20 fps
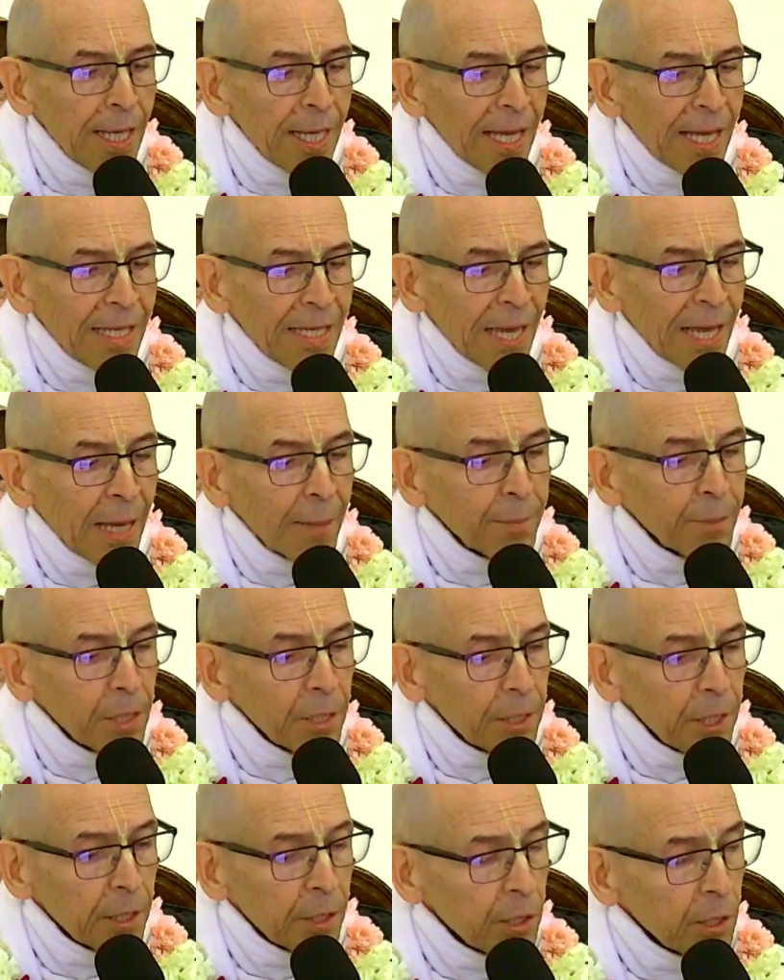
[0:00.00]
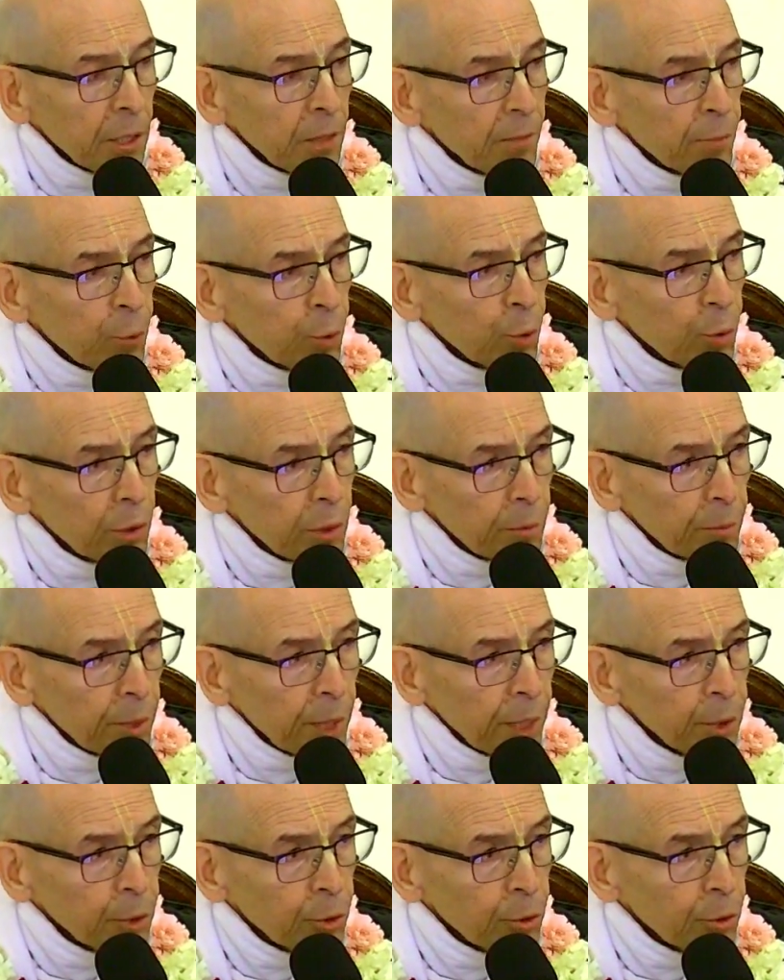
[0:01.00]
and emptiness of worldly
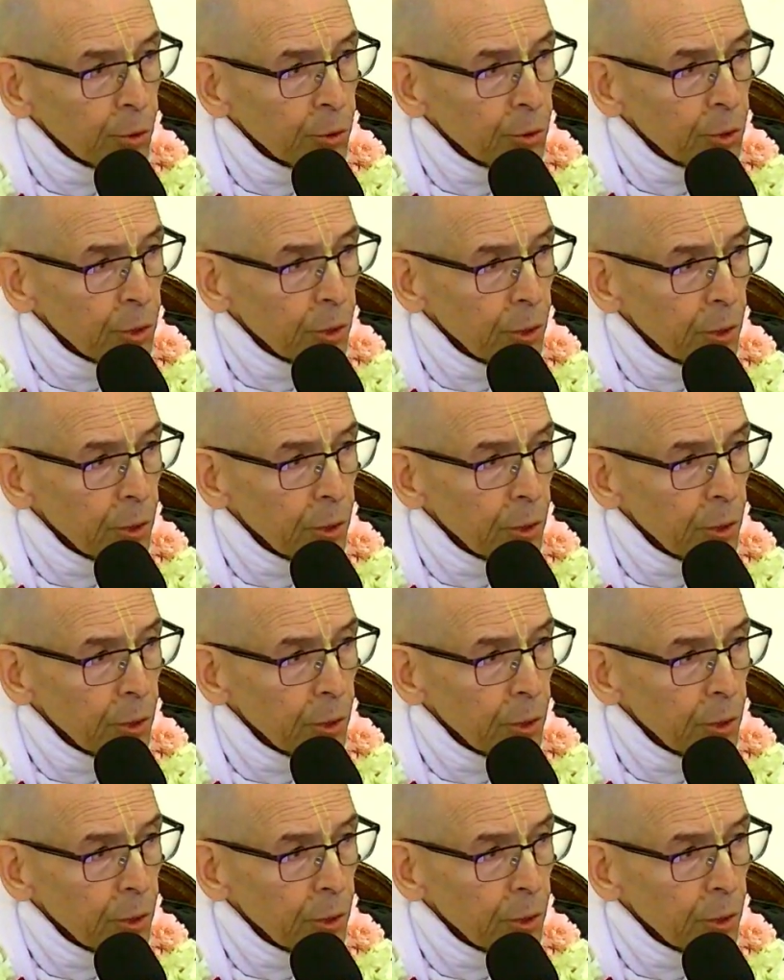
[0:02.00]
pleasures.